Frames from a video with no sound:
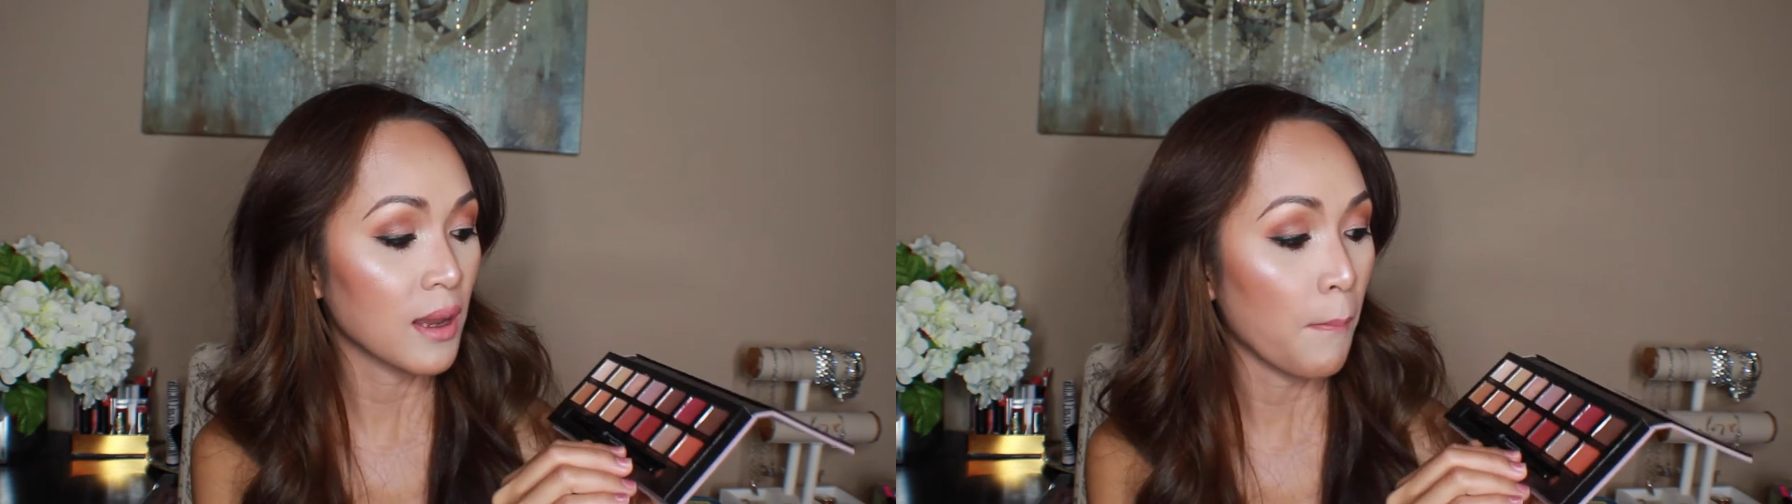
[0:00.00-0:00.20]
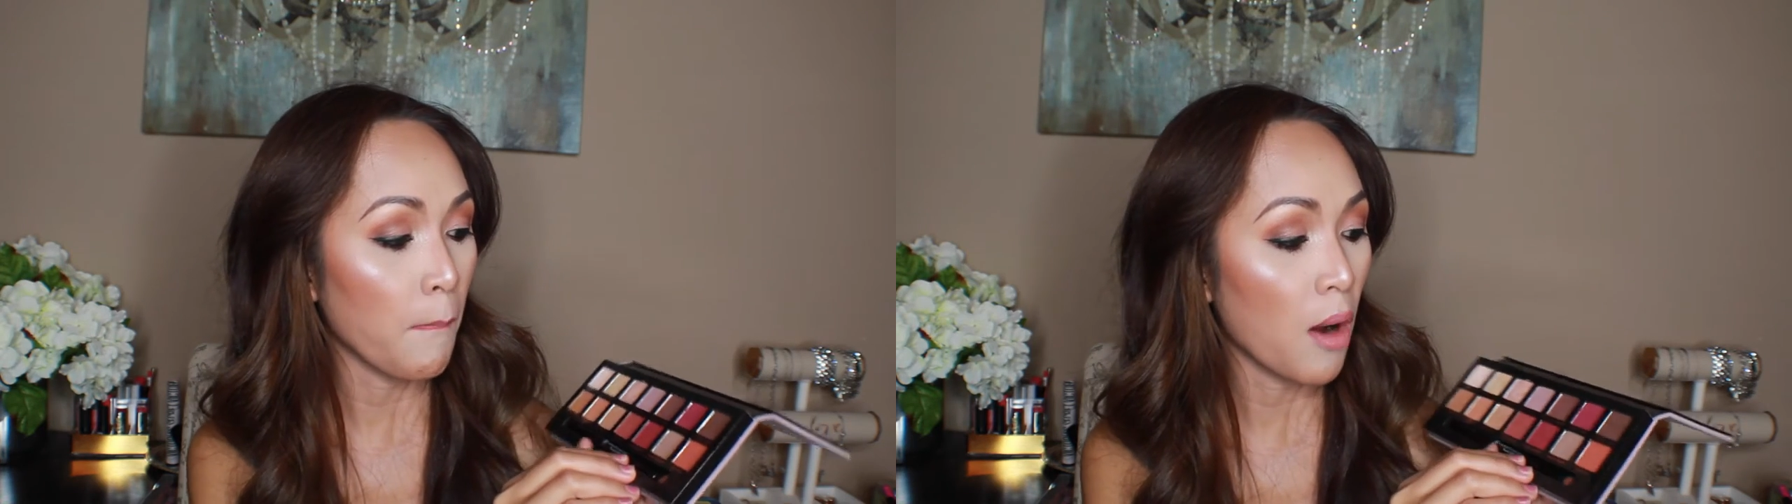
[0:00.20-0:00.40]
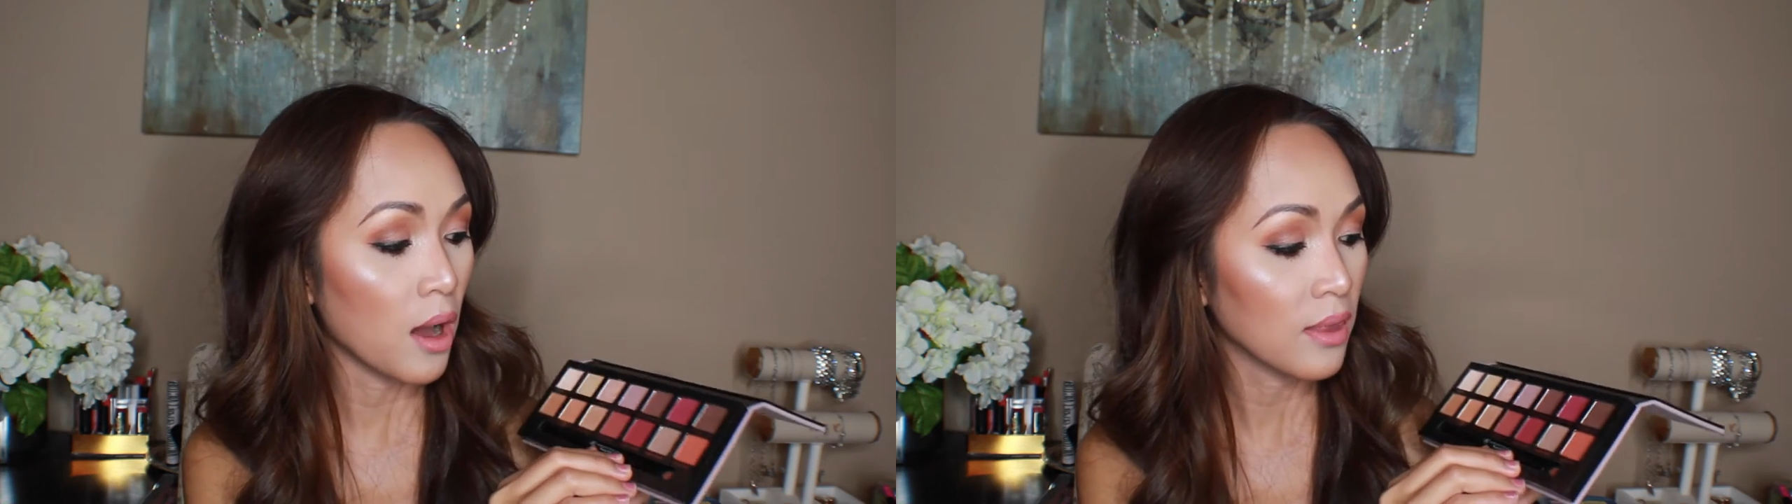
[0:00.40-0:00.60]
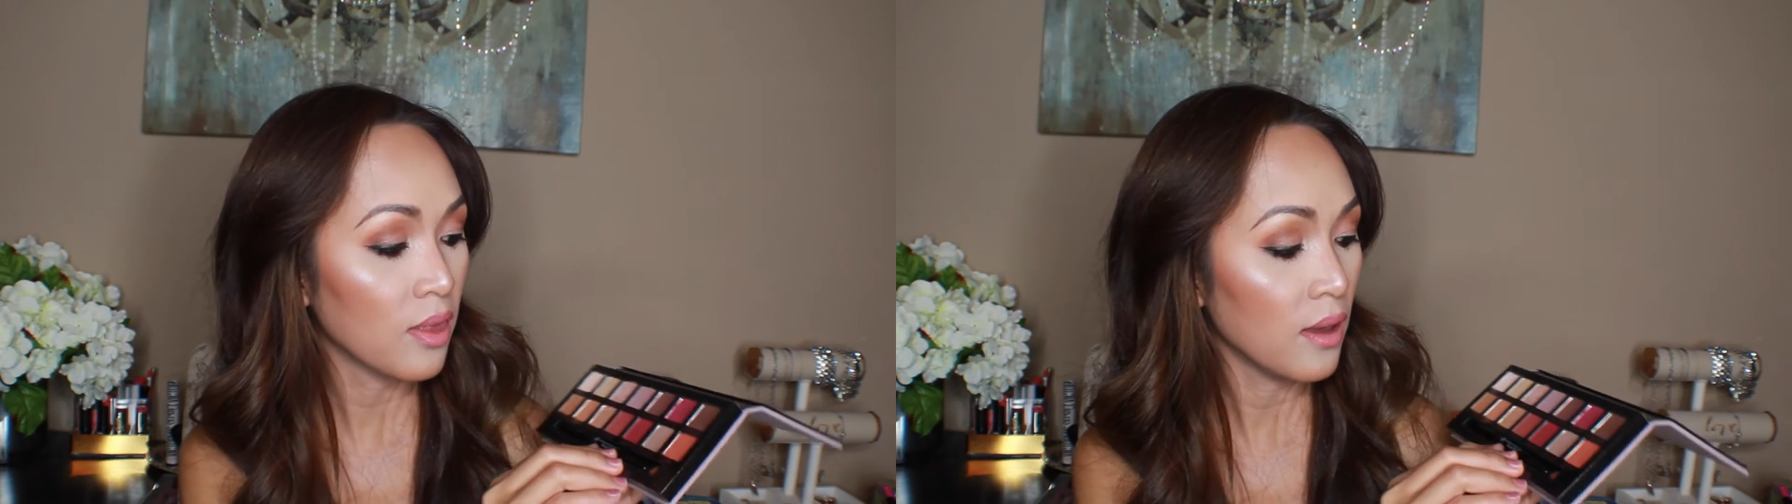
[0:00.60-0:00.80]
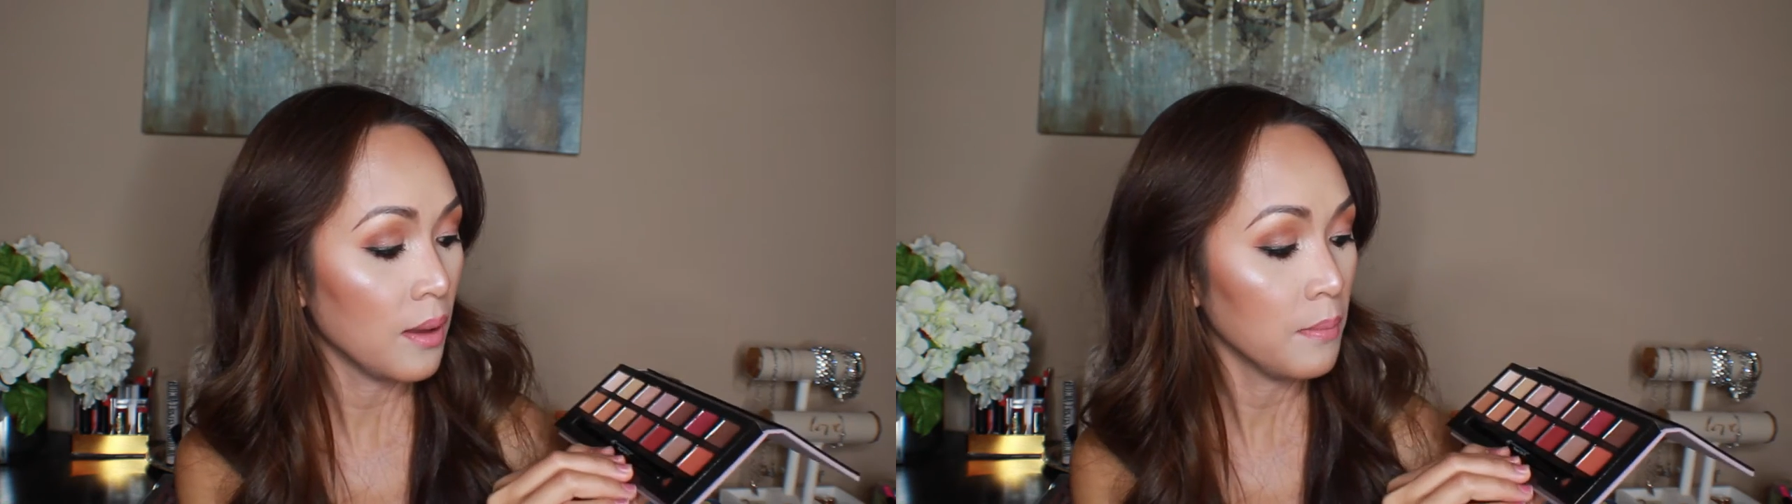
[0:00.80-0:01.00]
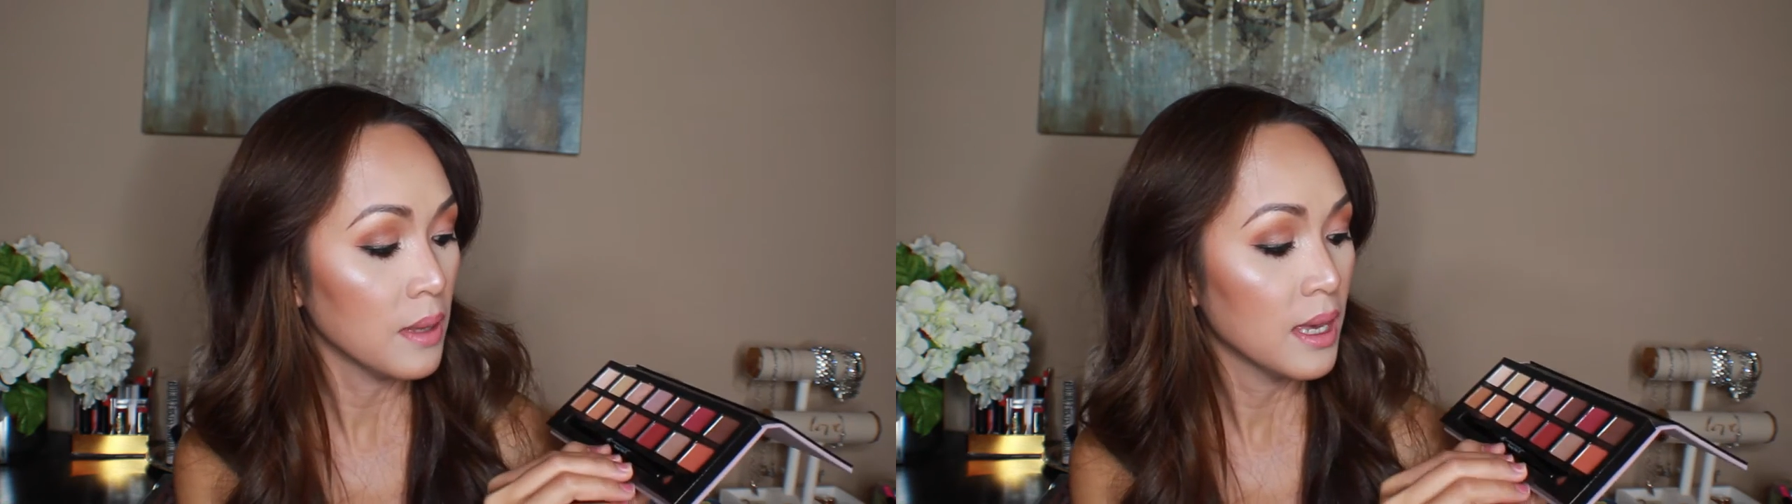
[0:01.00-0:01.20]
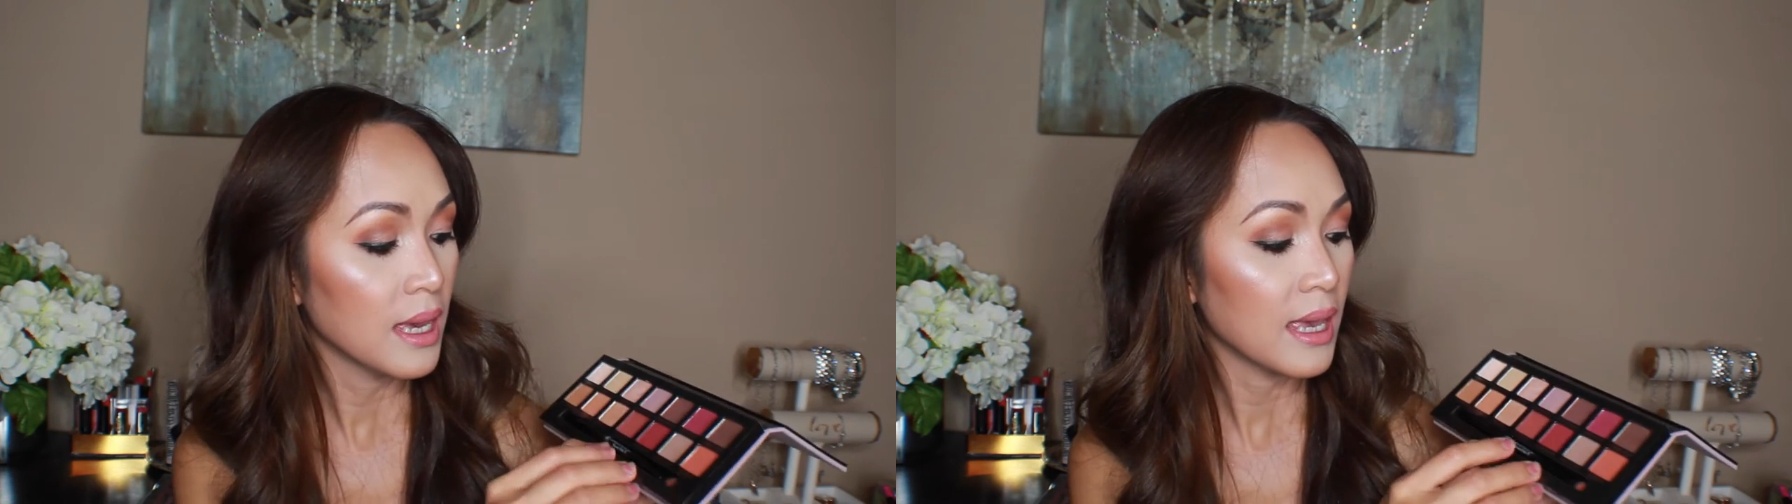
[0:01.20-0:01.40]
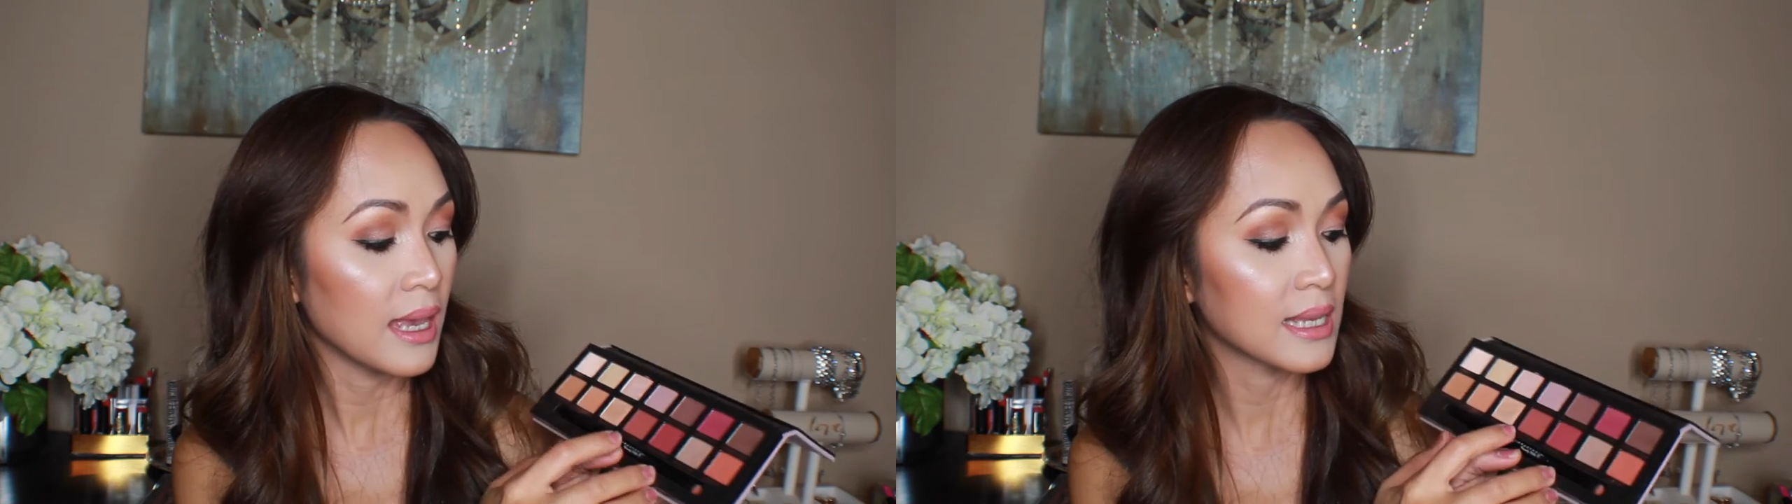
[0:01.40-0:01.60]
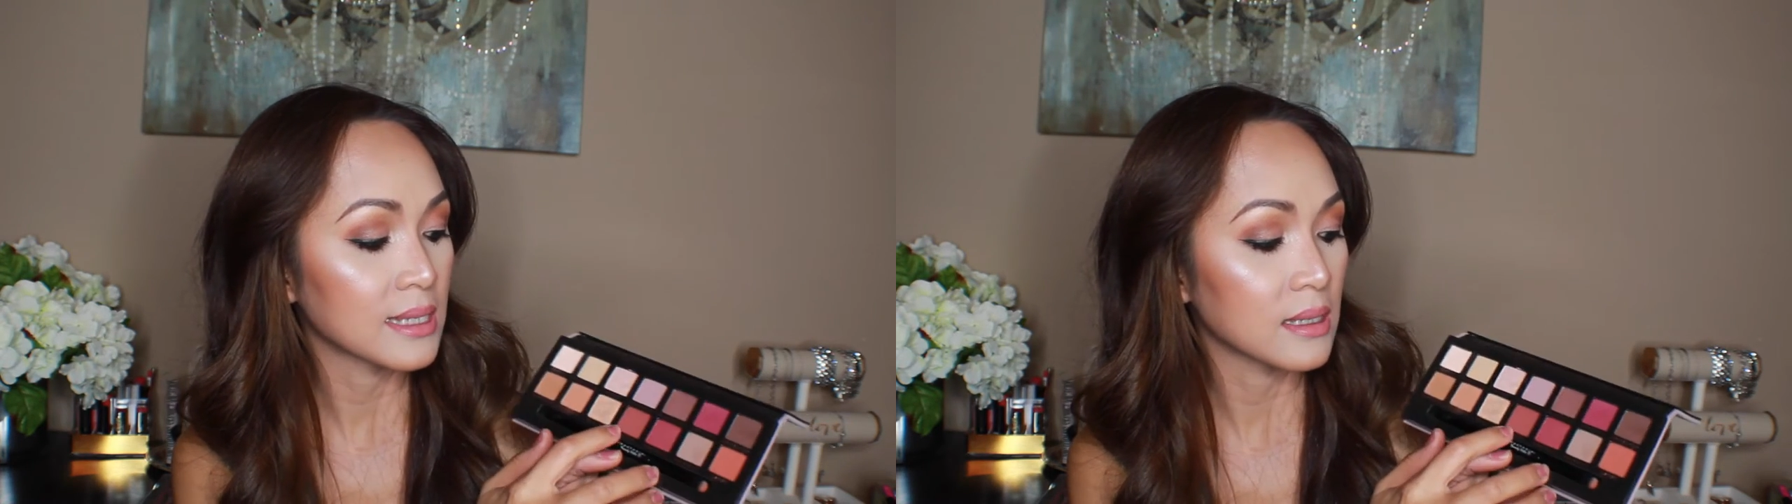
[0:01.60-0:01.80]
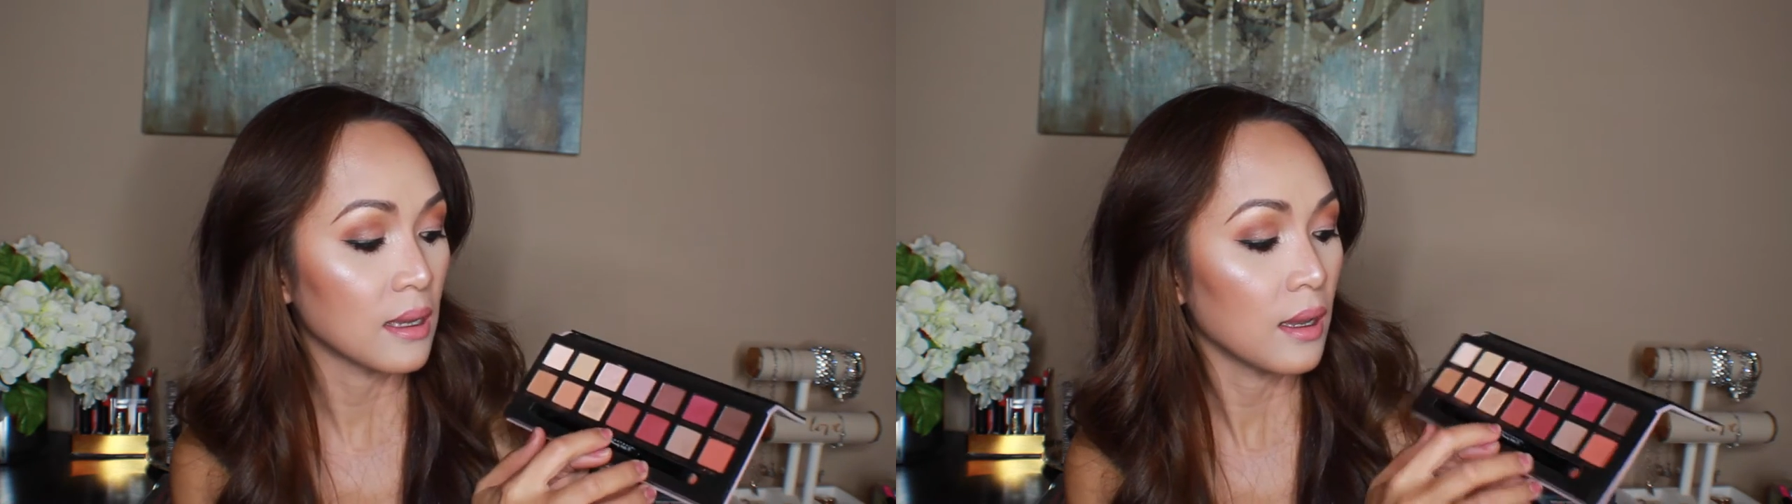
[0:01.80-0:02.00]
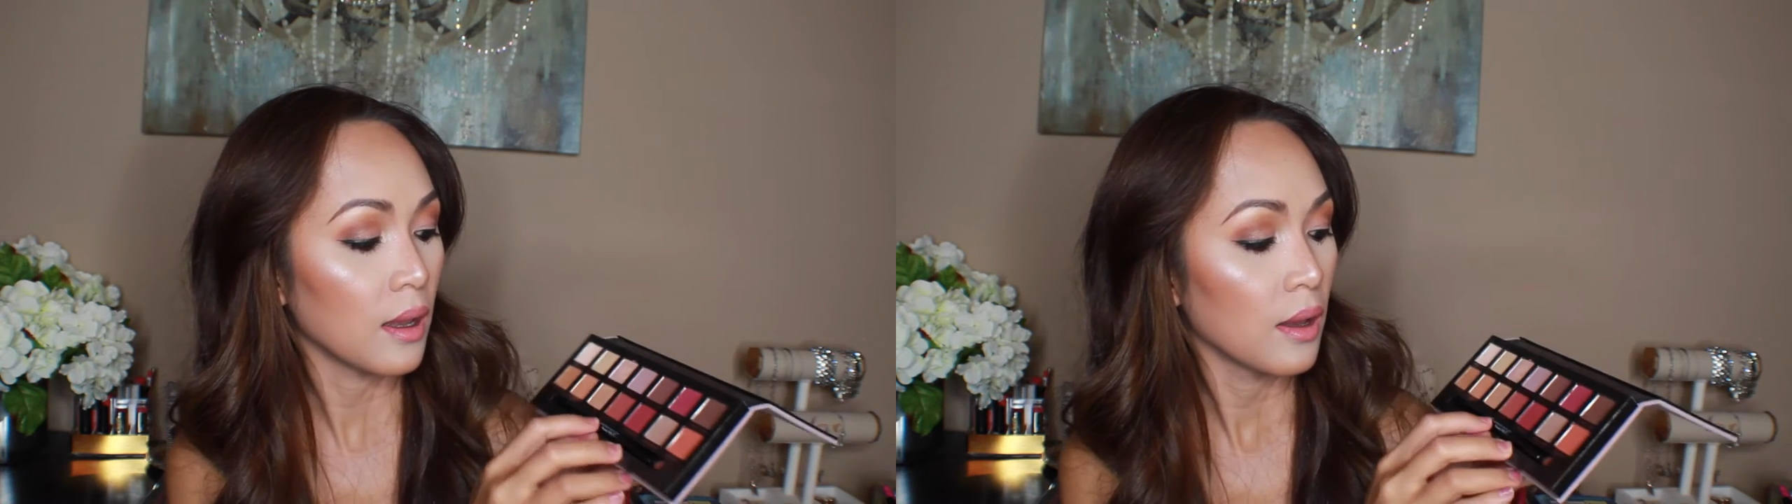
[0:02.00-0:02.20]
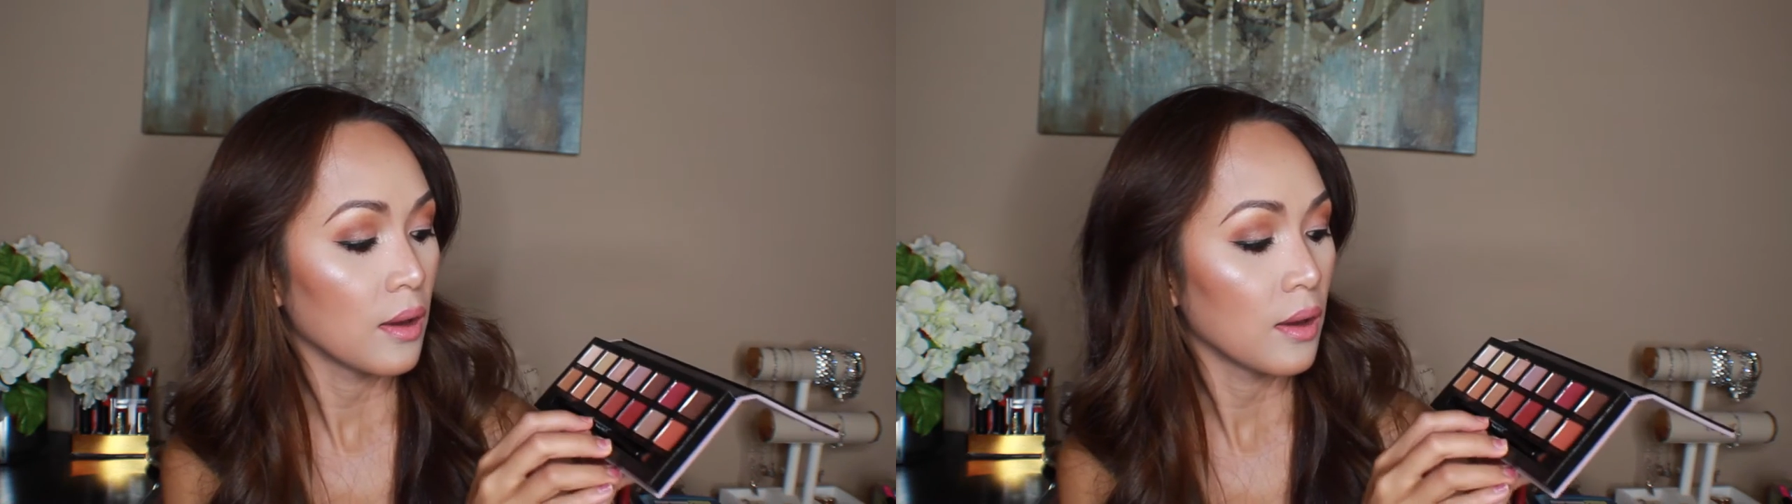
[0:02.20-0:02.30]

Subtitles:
among them is the